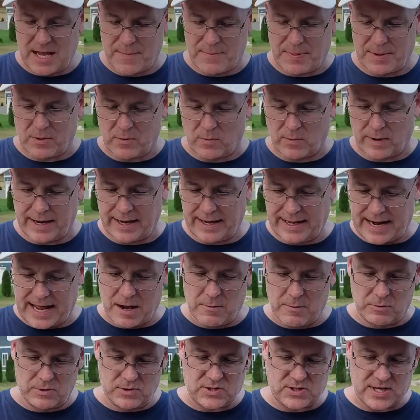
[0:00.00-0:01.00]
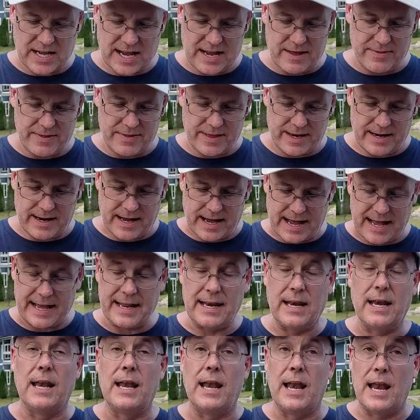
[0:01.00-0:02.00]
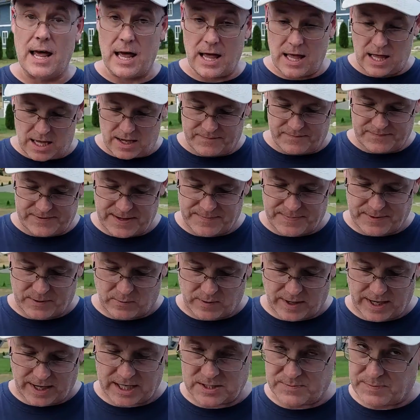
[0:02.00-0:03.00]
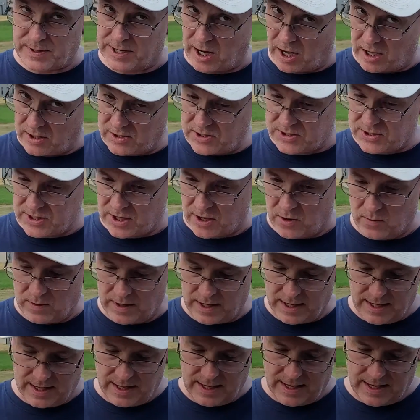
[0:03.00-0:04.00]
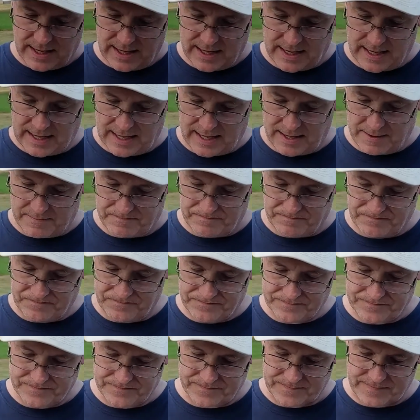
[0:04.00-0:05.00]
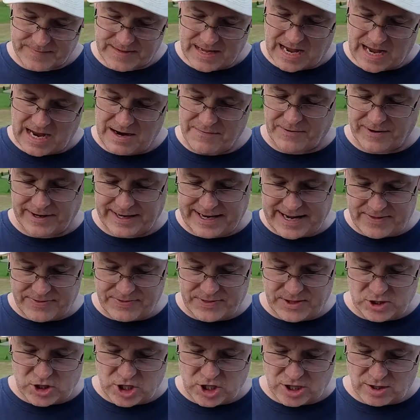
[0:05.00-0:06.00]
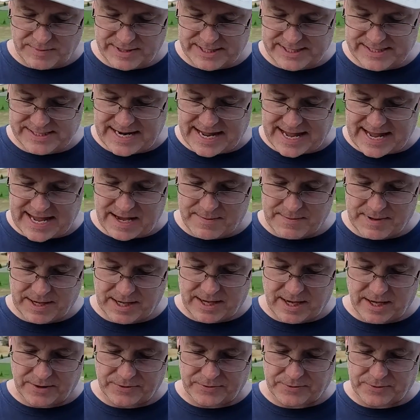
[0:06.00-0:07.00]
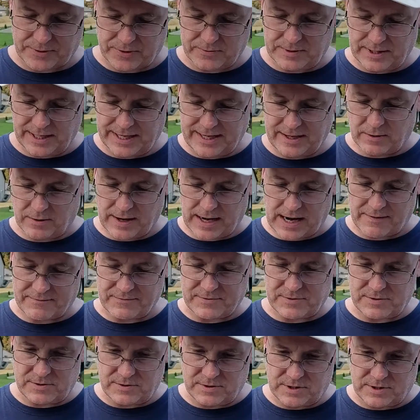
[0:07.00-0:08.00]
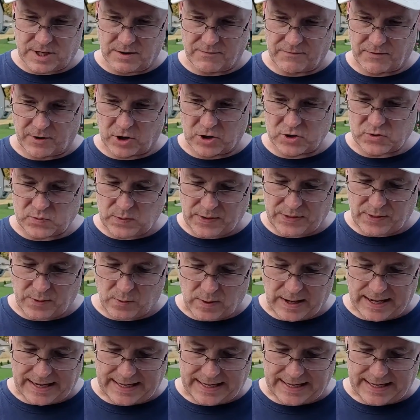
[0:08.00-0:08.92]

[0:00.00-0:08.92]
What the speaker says: ring, and I will say that I love tippet rings, but also, I forget the gentleman's name at Cutthroat Leader that I've conversed with a while.